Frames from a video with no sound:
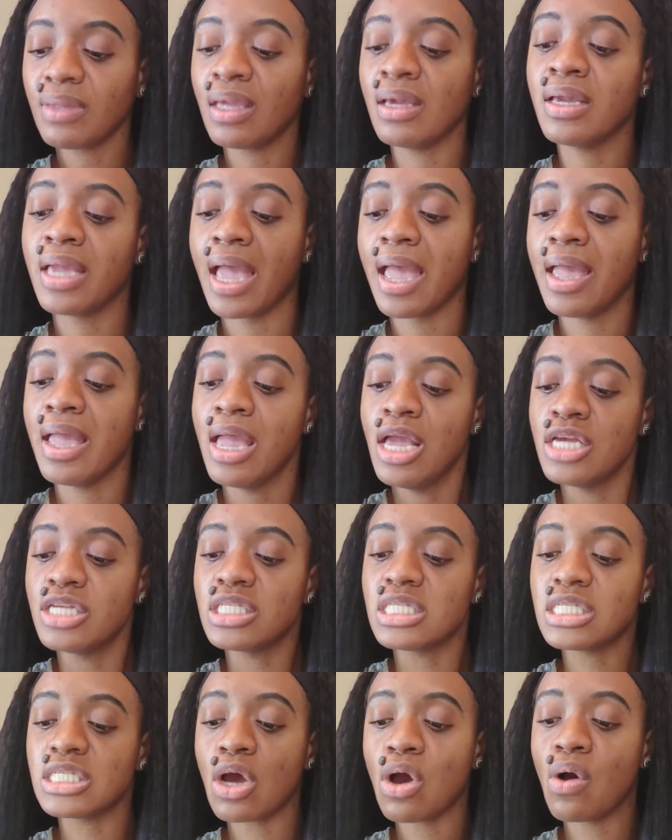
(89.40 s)
Okay,
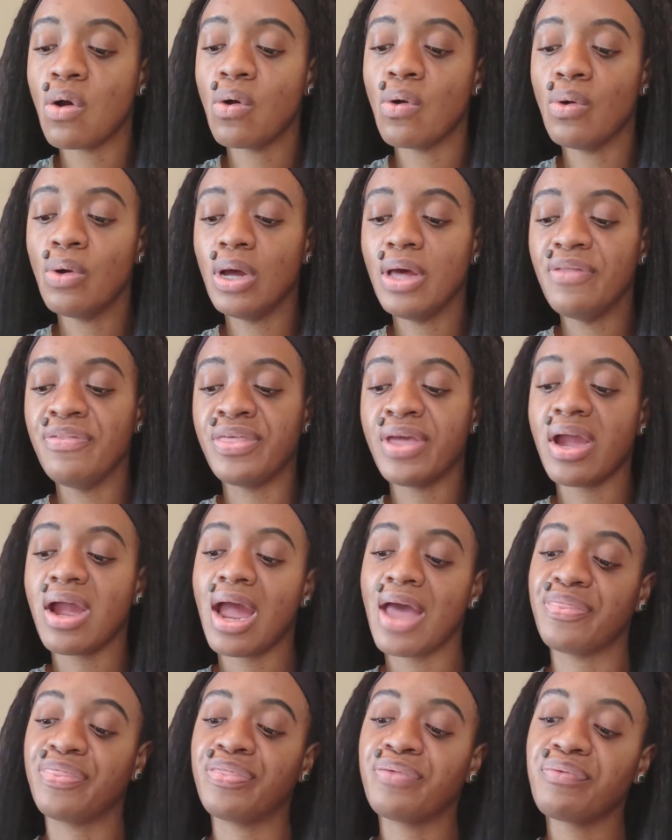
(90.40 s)
so there
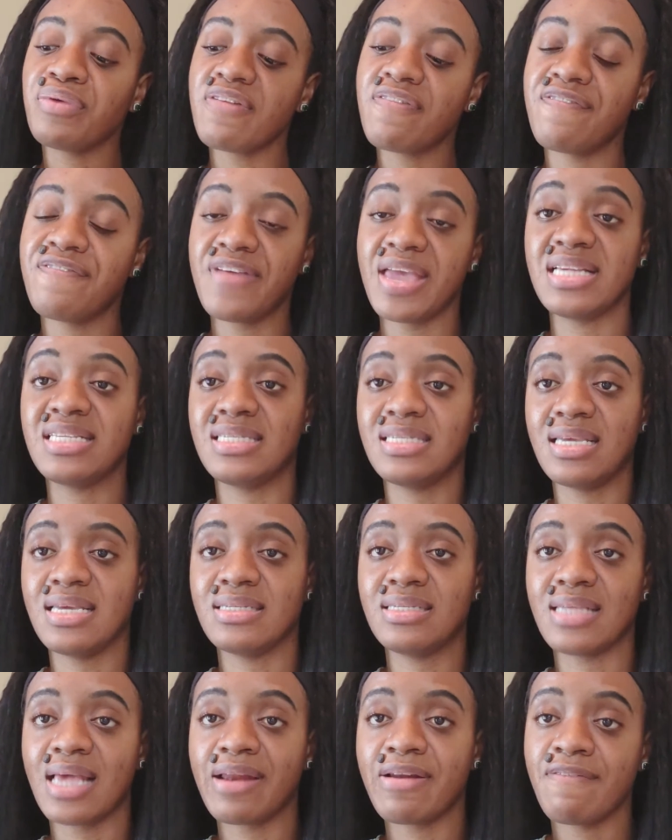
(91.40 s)
are 3
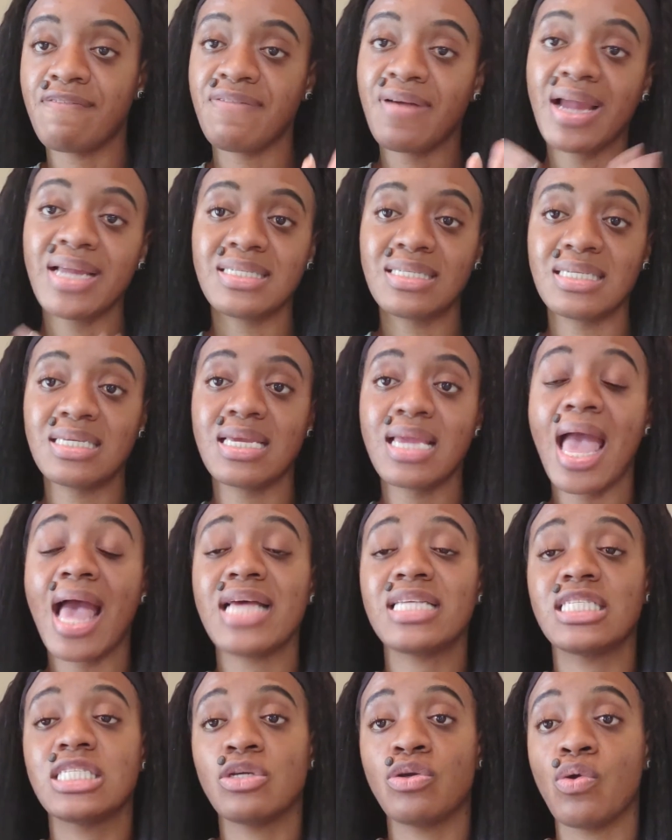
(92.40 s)
phases that a vaccine
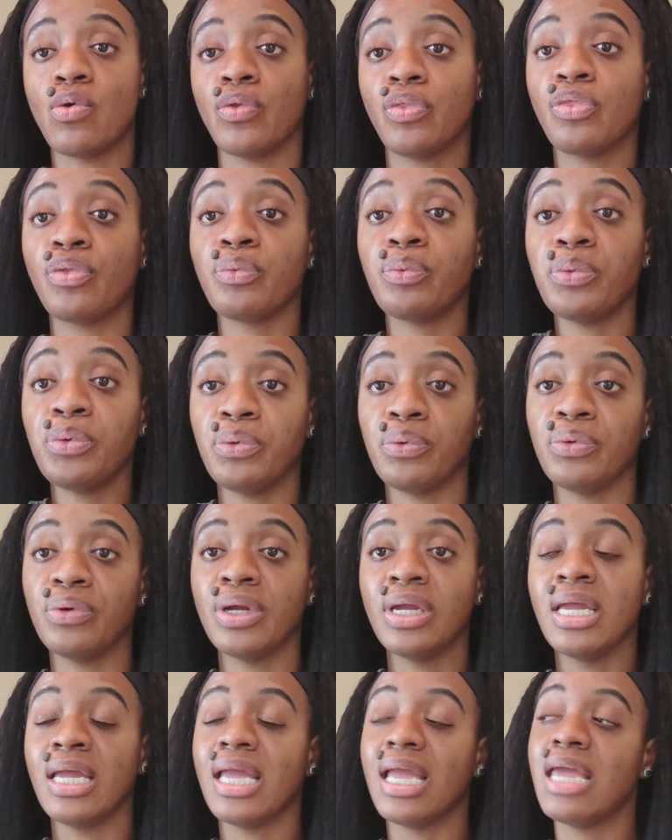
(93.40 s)
has to go
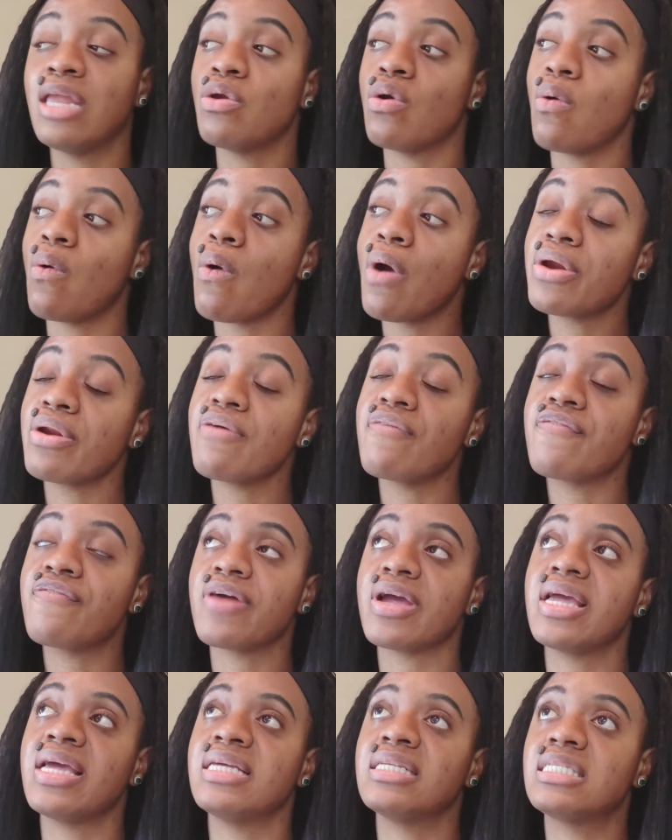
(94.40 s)
through in order
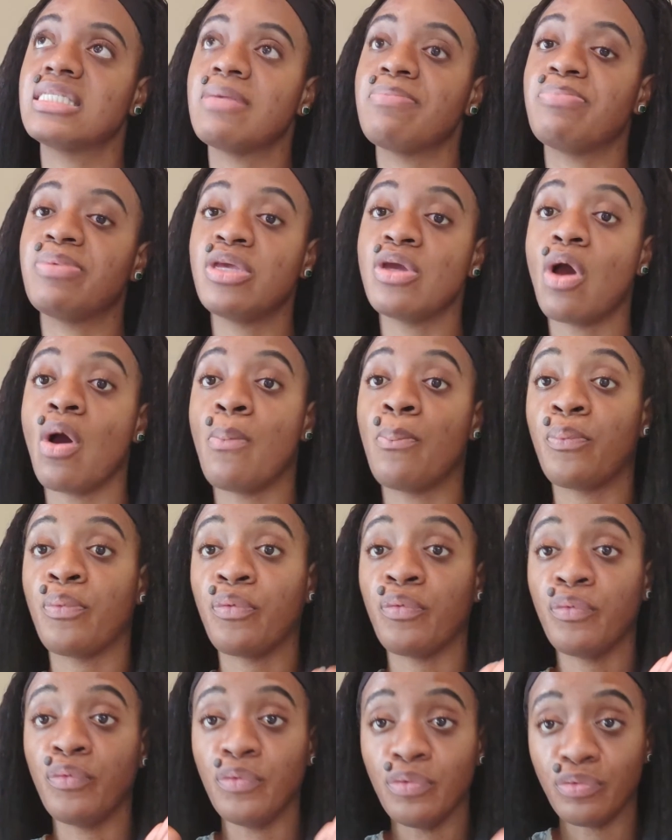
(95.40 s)
for it to be
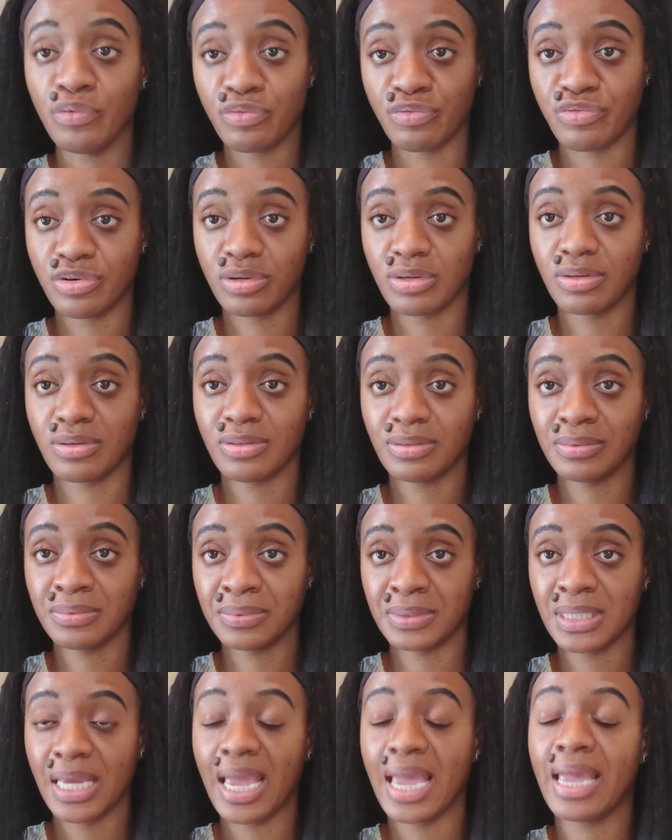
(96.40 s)
approved.
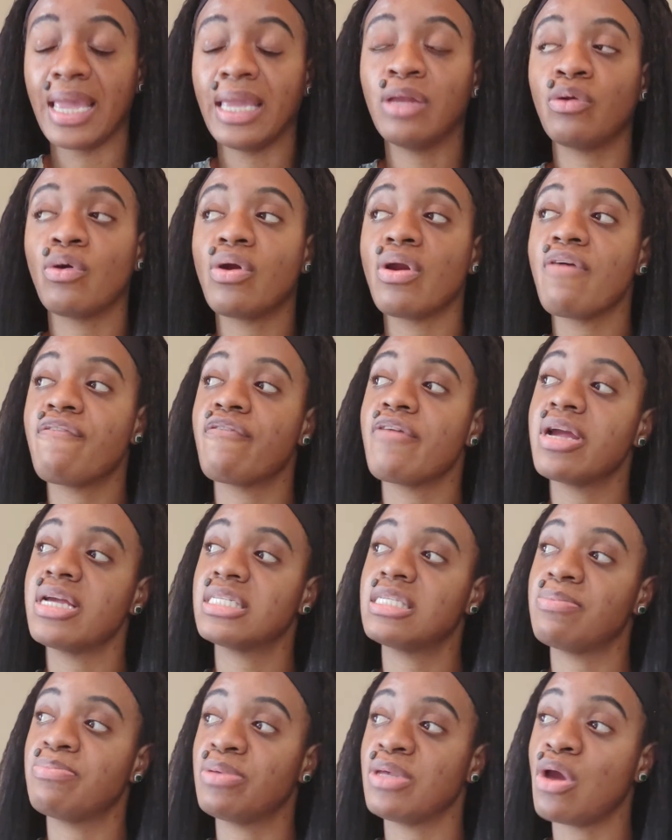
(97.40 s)
Okay, in order for
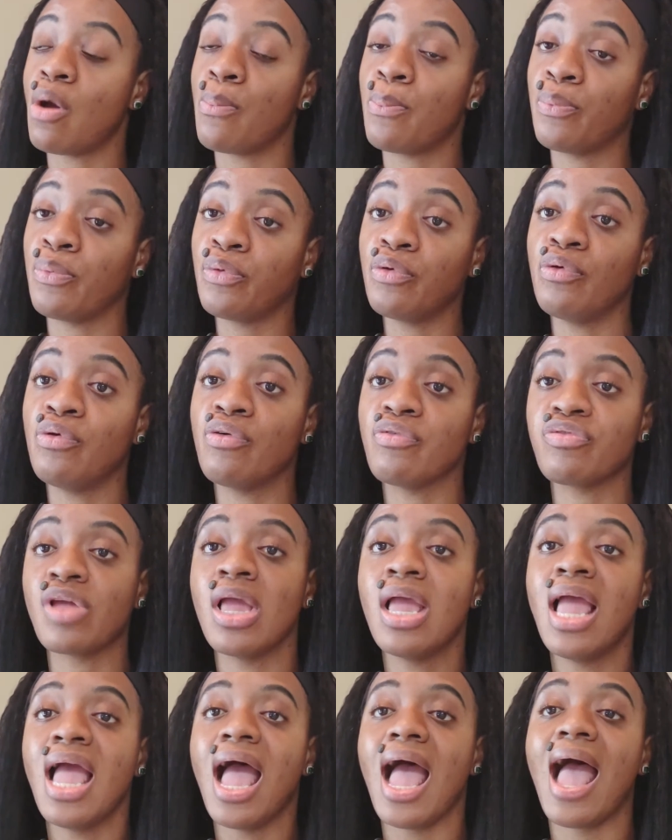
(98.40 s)
it to be approved
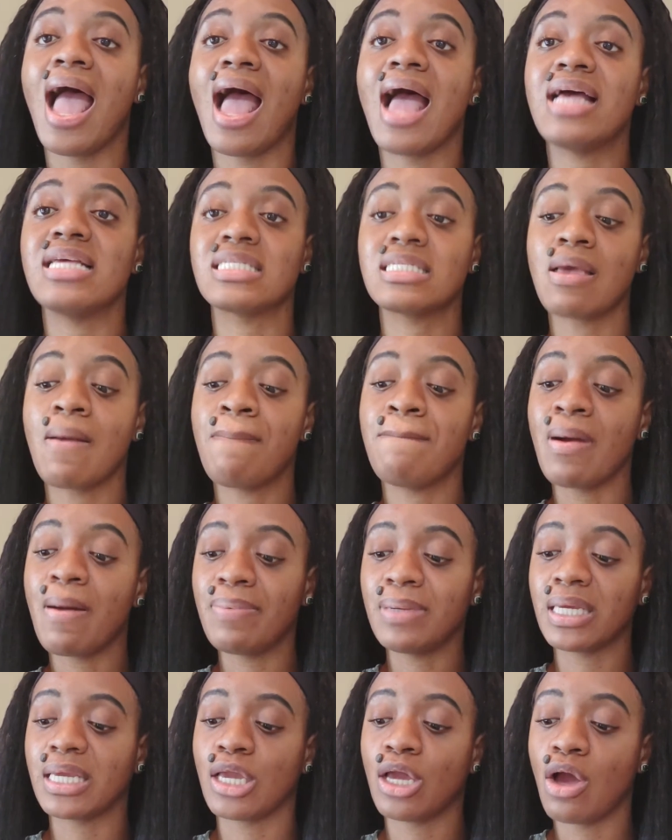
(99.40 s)
as a
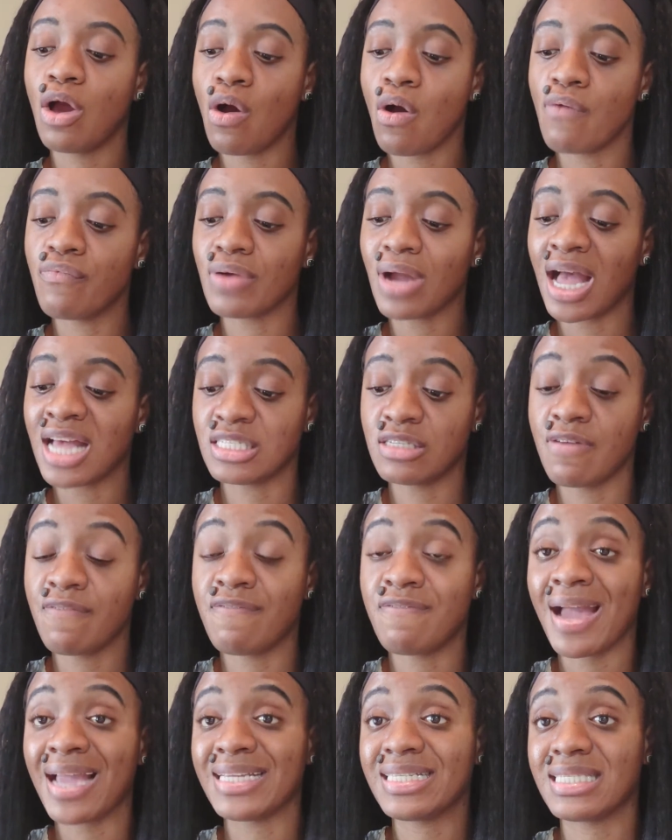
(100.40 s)
public health, as a
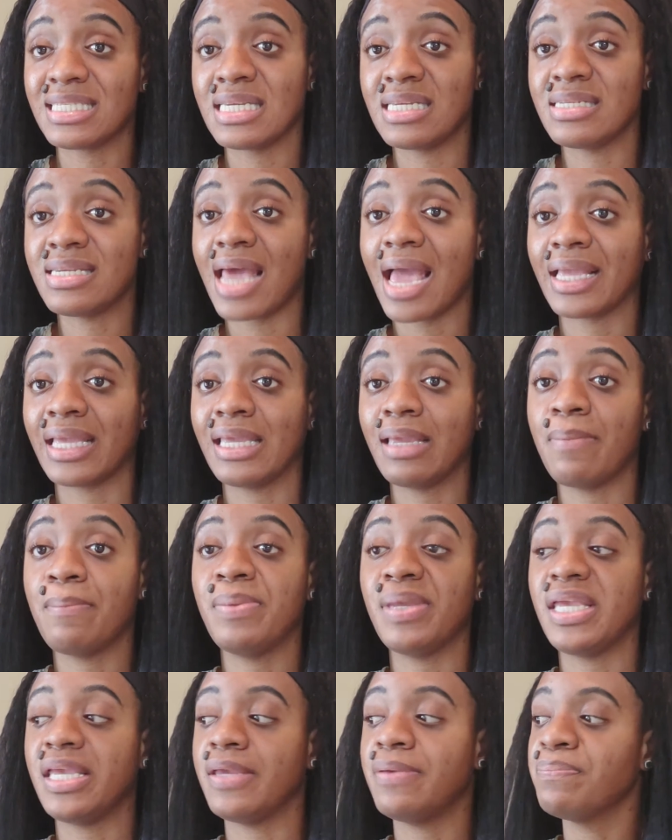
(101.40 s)
vaccine that can
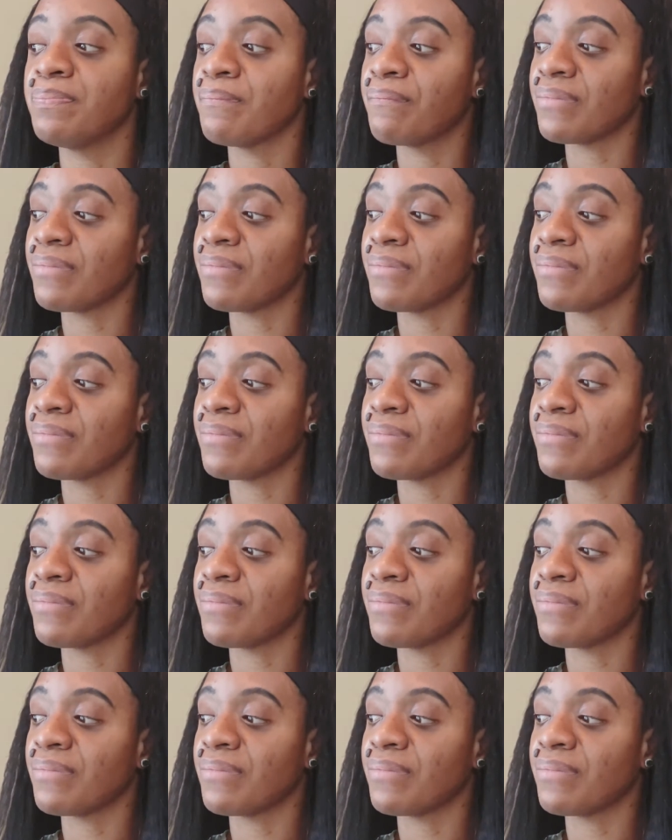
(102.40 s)
be